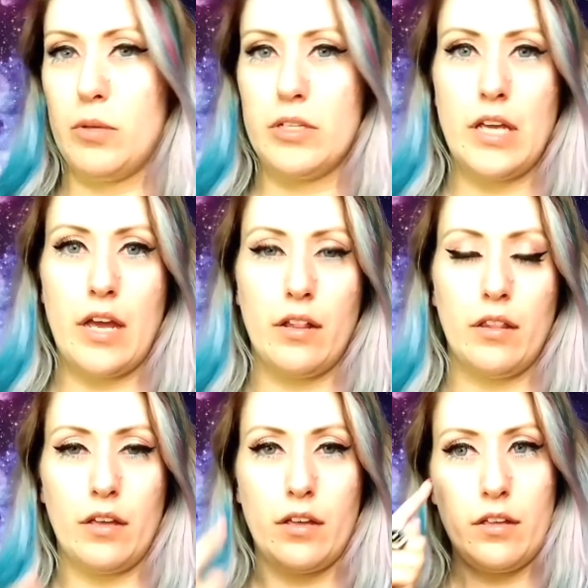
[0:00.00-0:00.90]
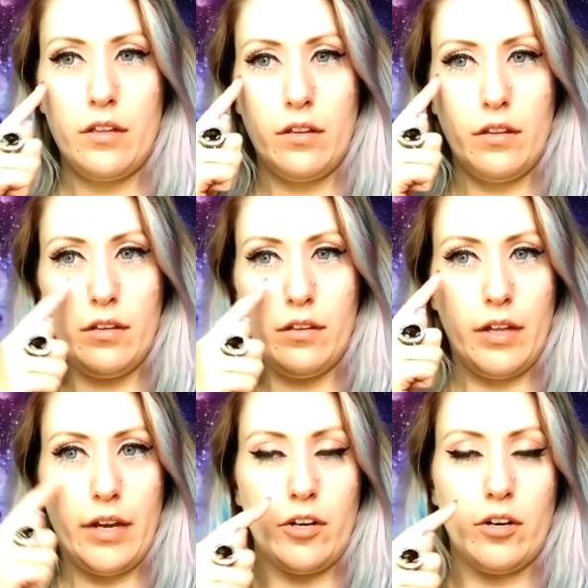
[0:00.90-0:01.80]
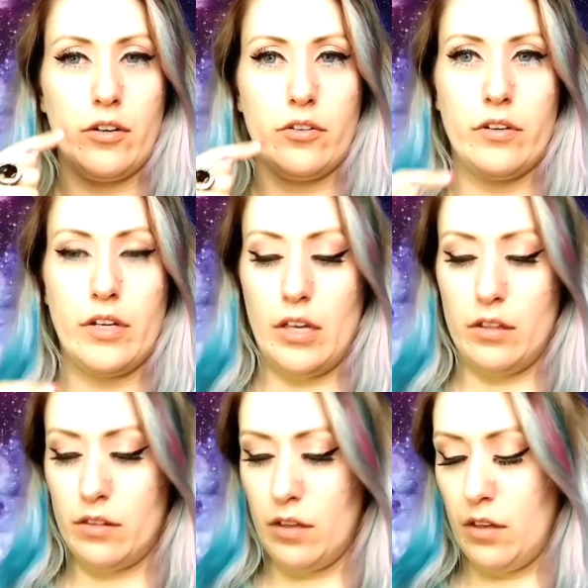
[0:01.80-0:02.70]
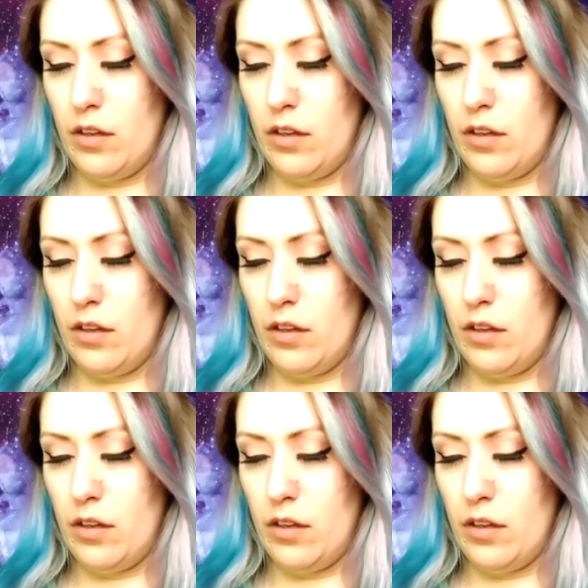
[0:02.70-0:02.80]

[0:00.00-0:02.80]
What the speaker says: metallic liner underneath.